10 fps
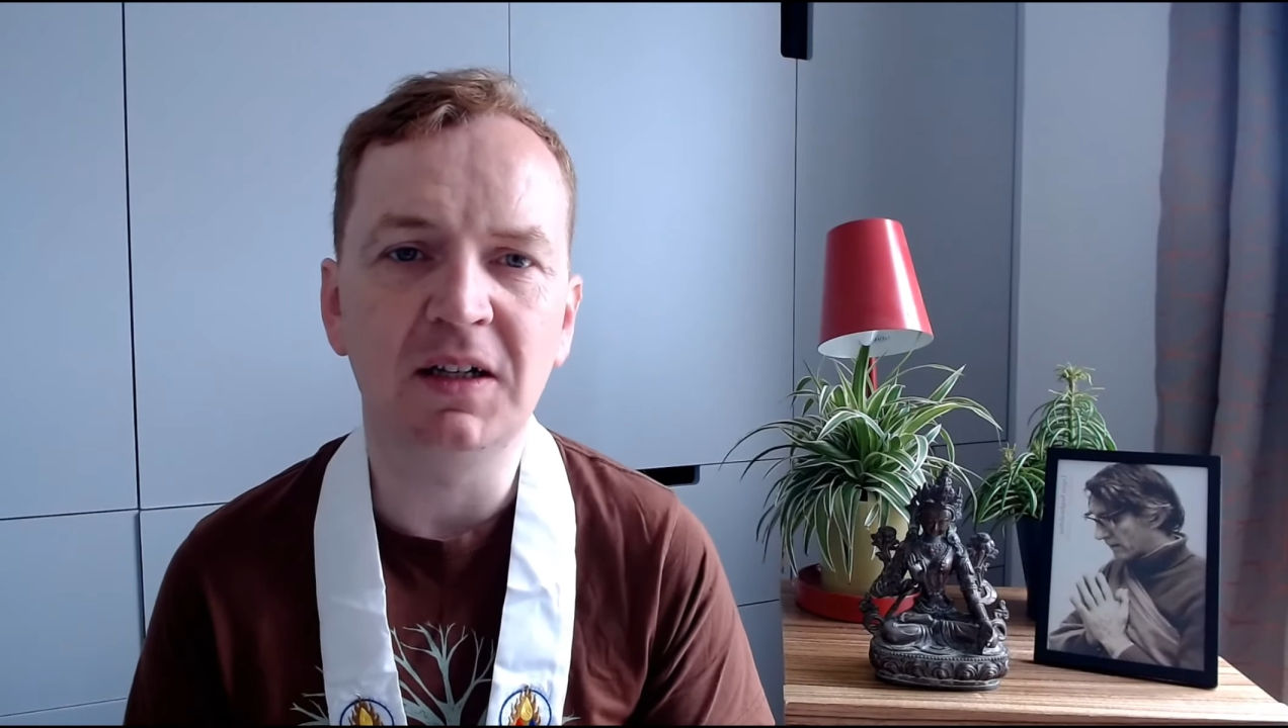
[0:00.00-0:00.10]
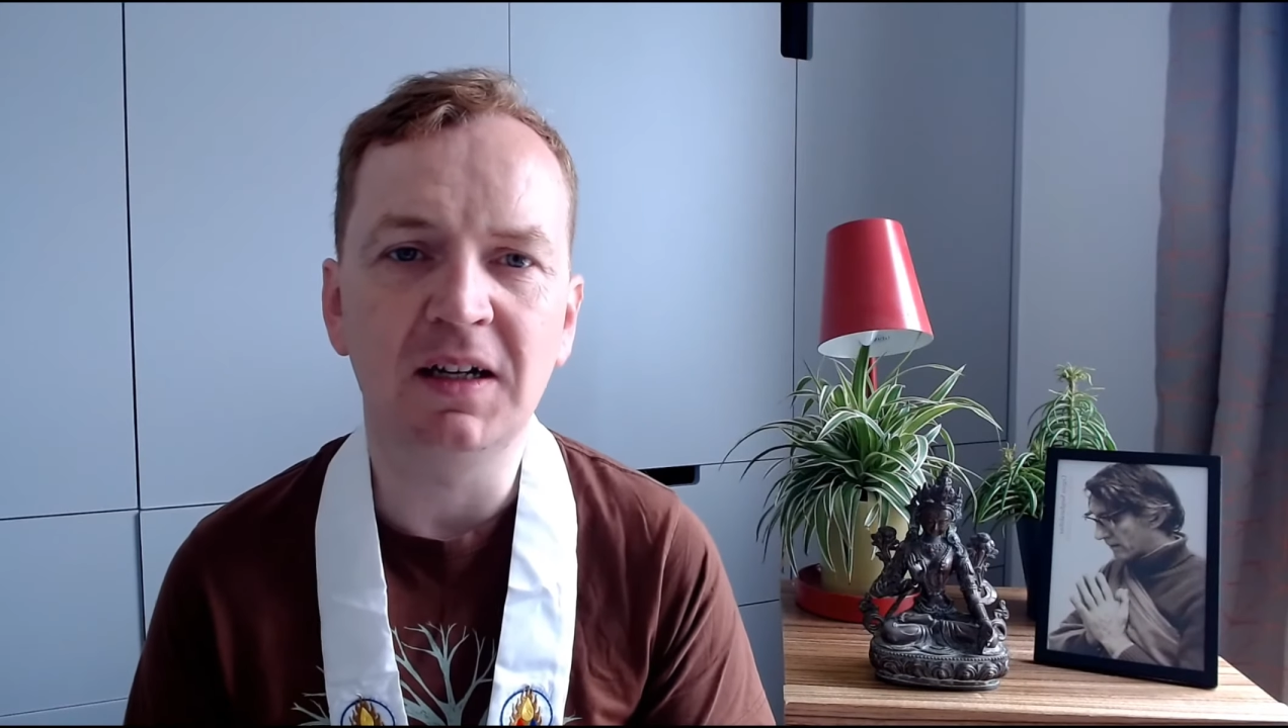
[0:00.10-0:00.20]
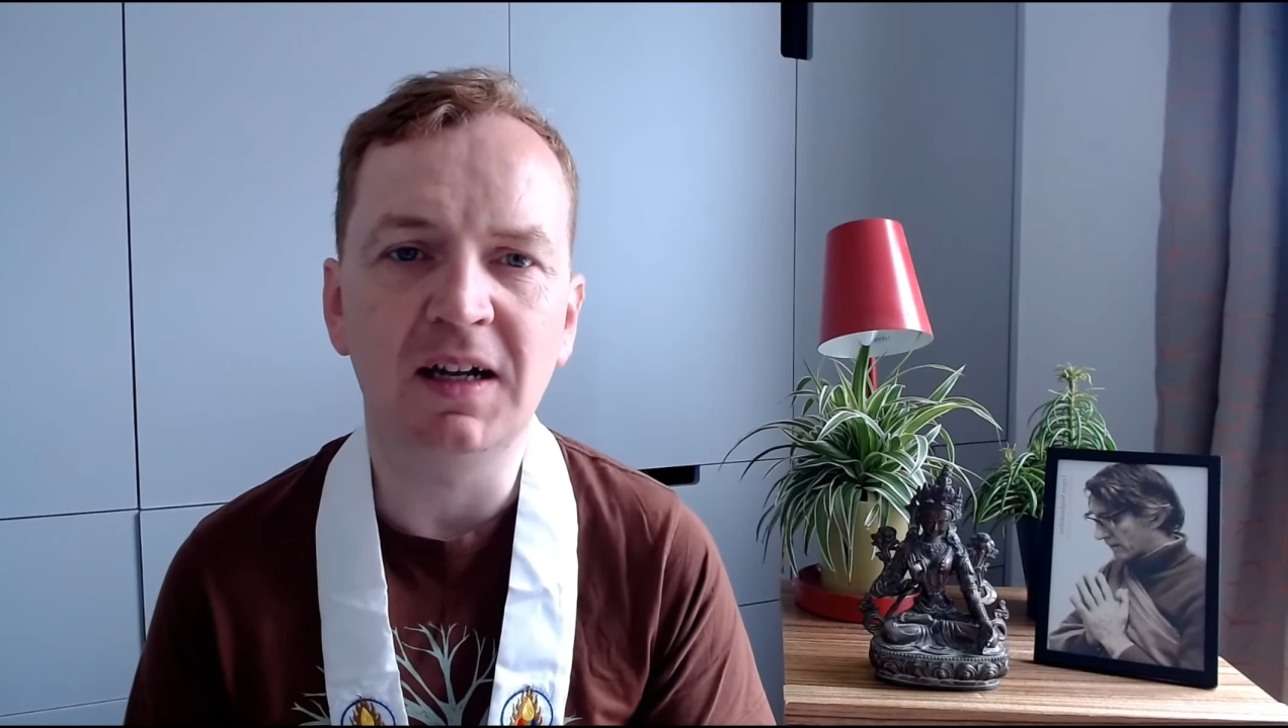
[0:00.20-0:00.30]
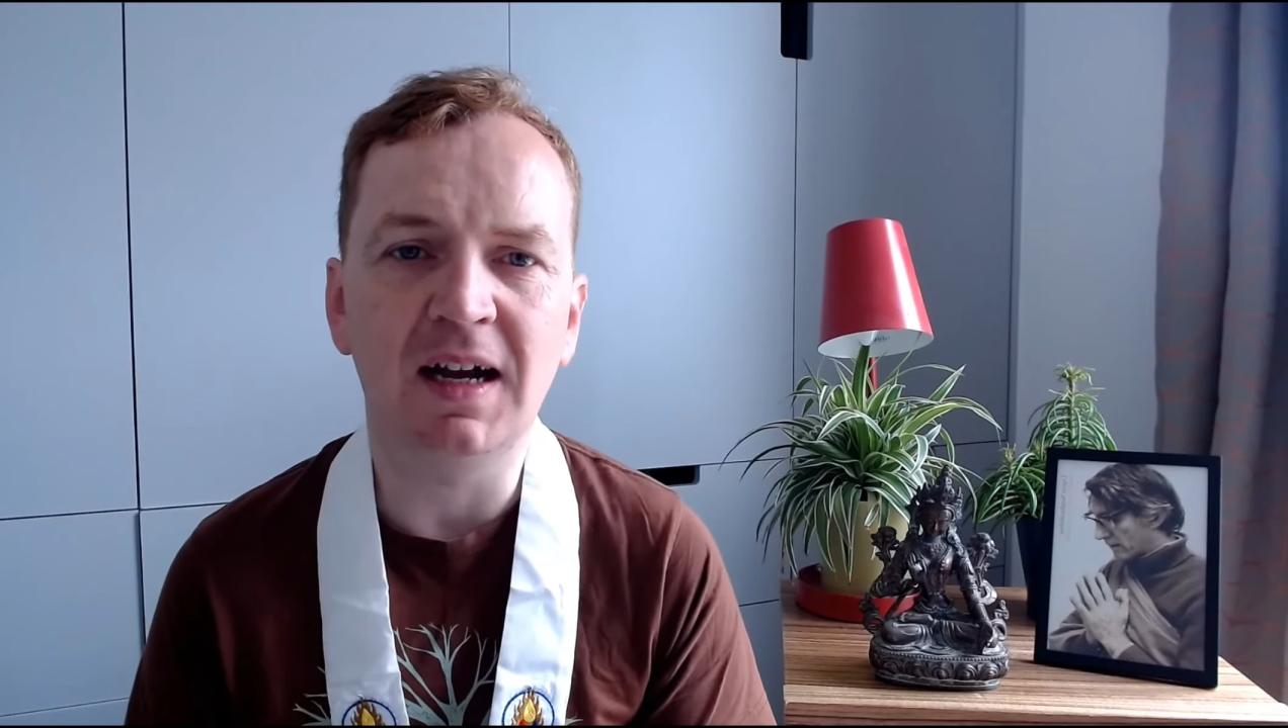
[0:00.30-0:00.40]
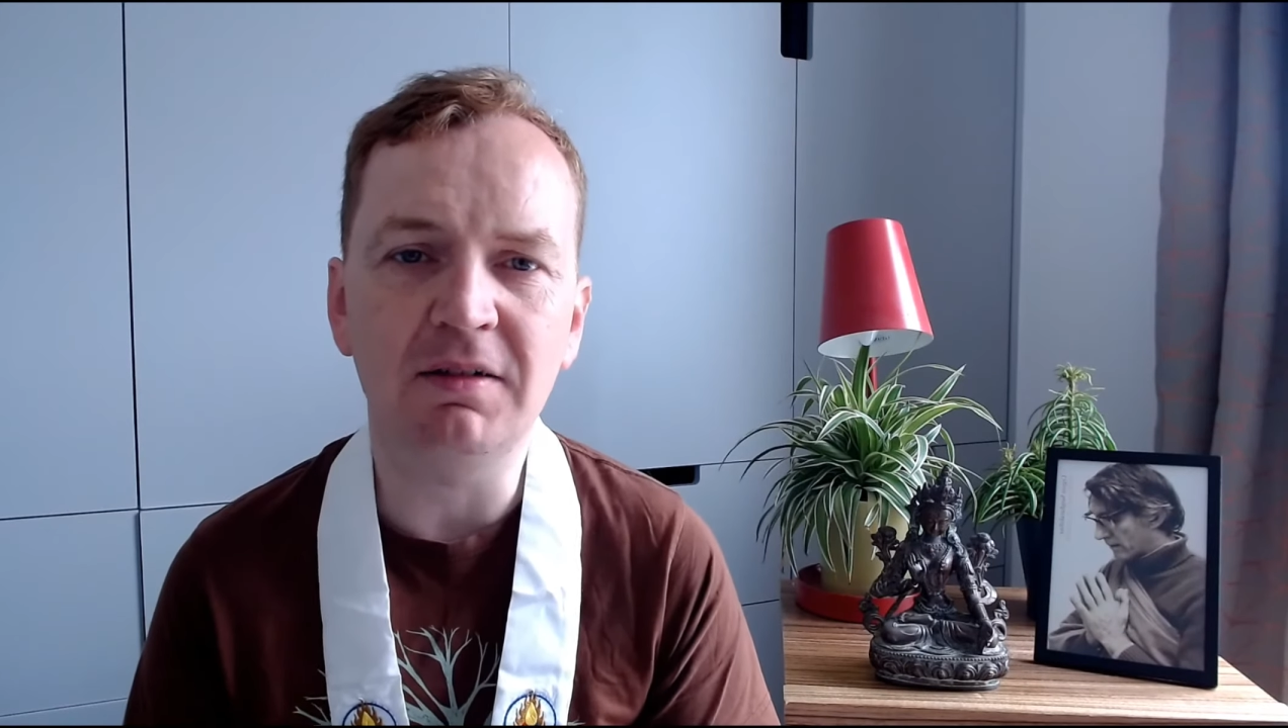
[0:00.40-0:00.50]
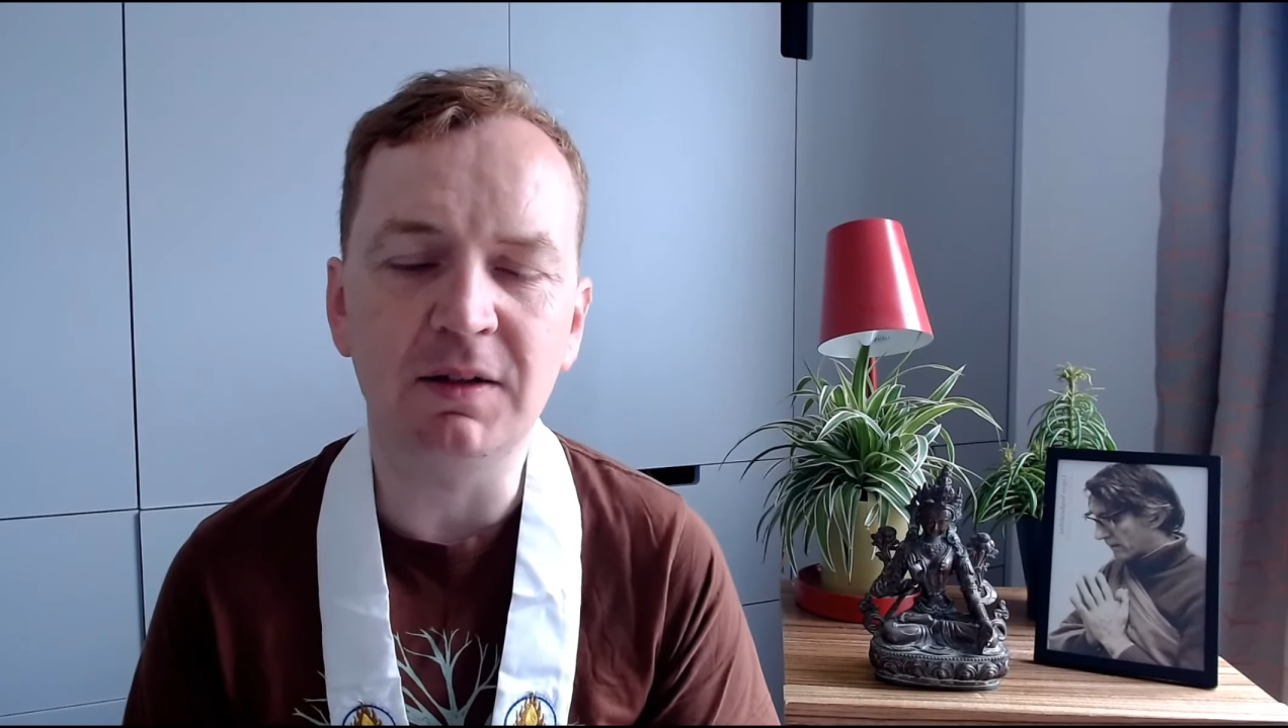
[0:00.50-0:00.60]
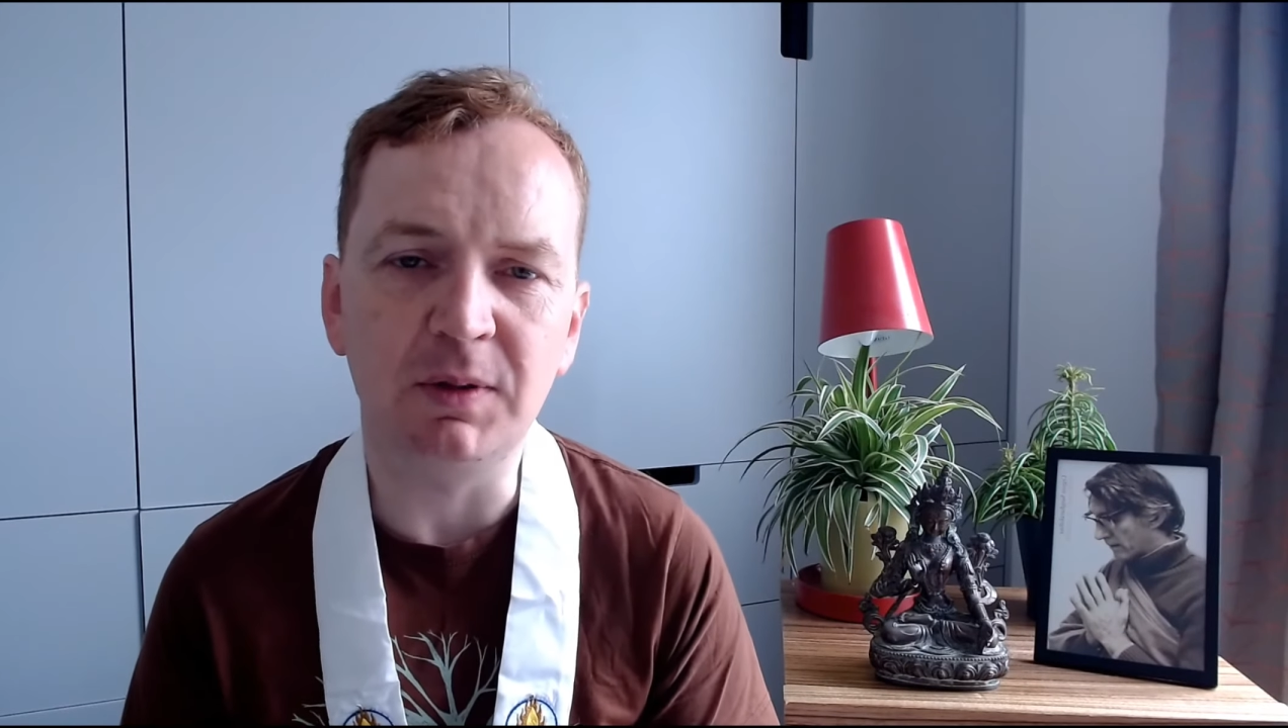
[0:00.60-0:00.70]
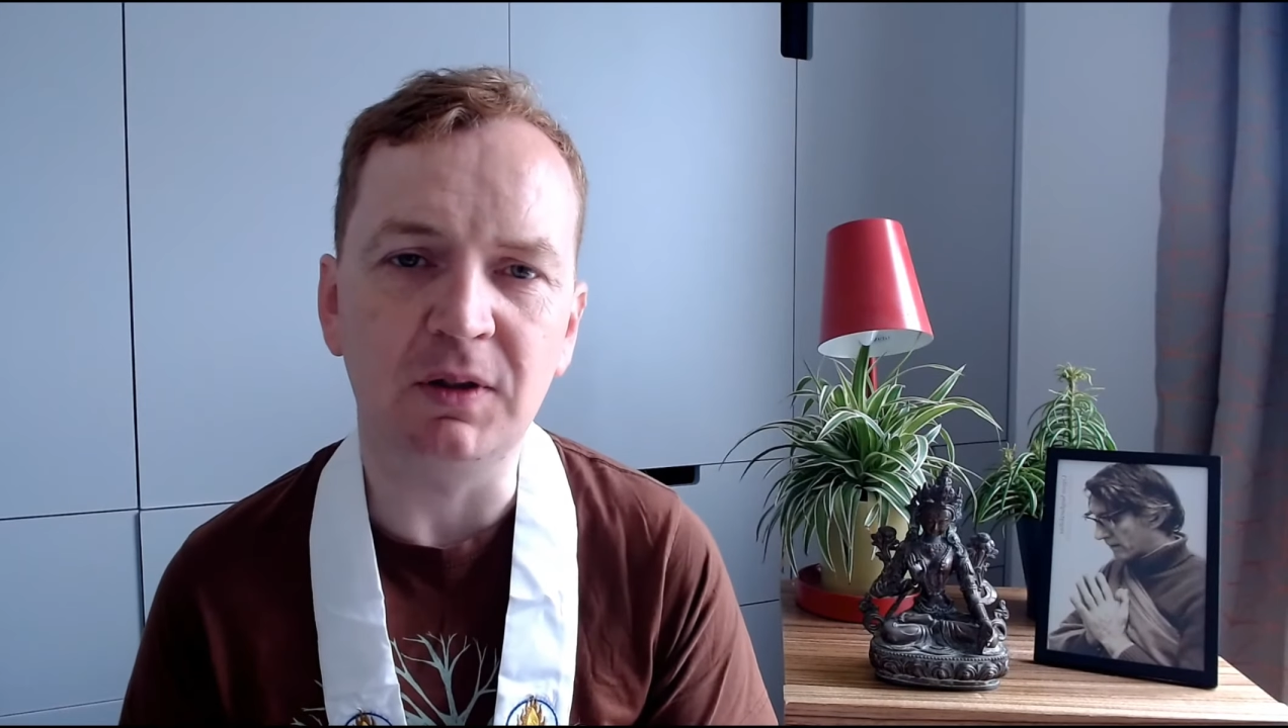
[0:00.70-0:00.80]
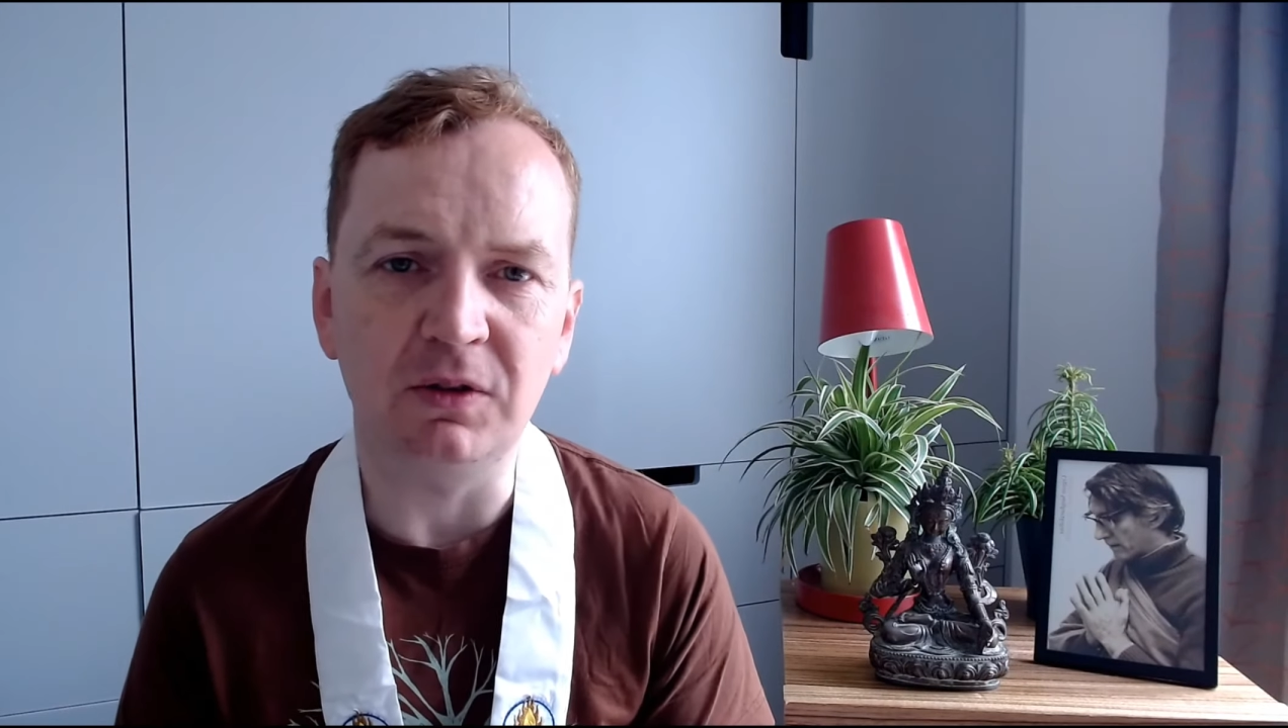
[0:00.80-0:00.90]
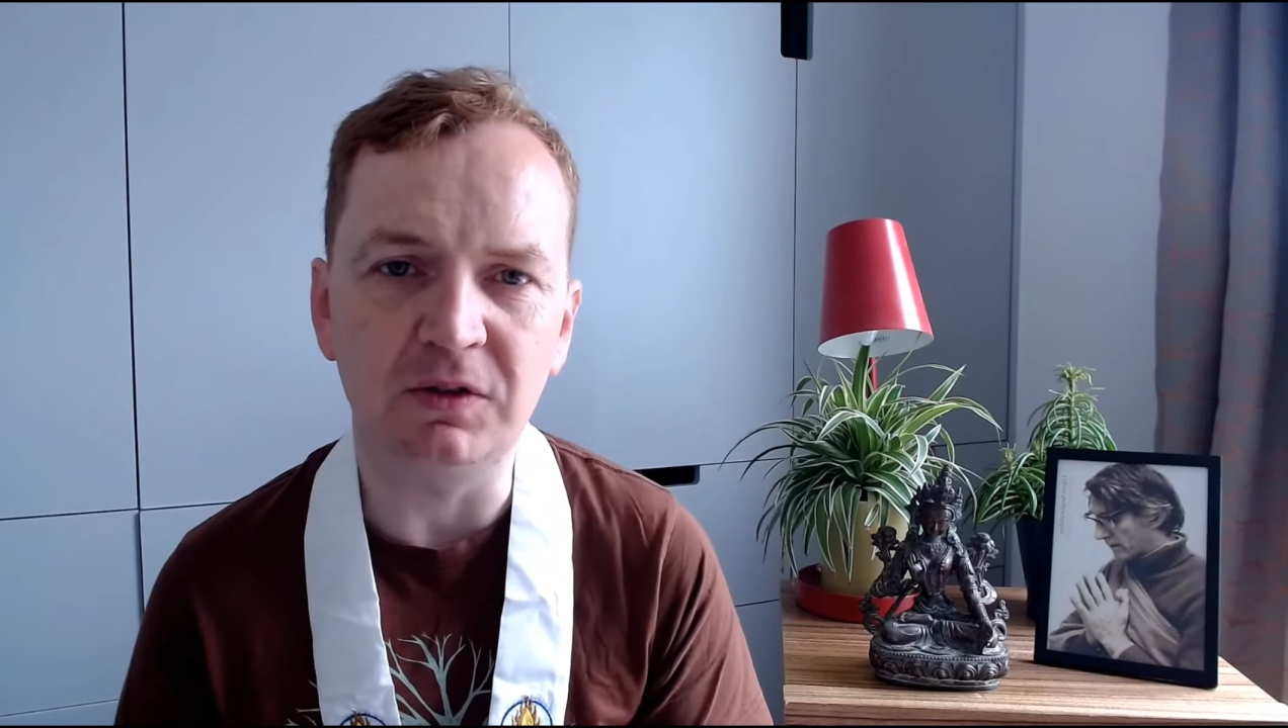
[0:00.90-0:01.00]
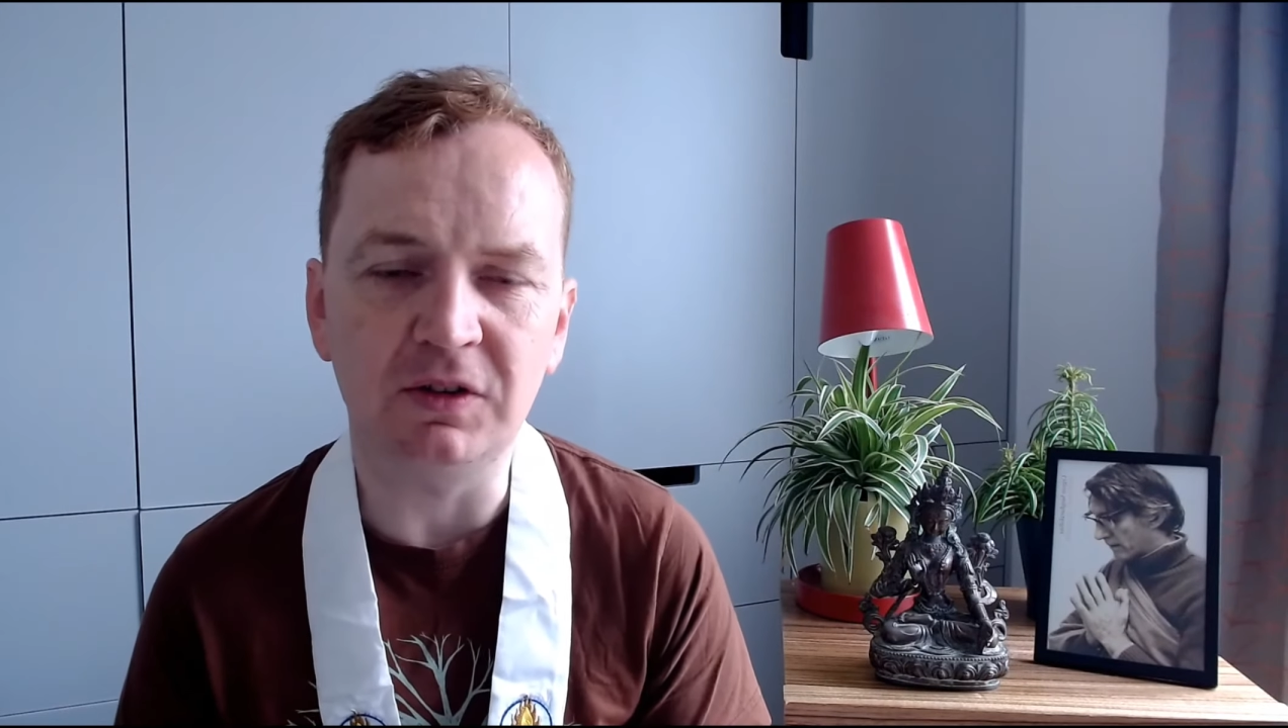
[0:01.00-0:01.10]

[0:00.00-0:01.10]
how opposed